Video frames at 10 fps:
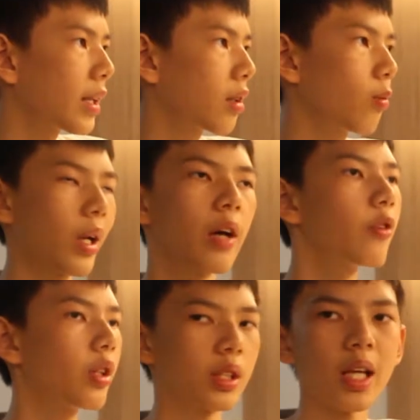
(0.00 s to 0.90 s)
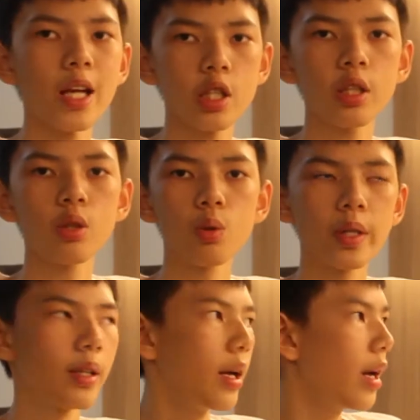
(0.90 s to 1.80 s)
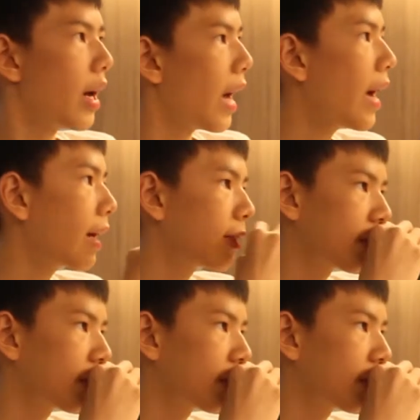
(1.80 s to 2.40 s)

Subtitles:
in whatever it's actually doing. And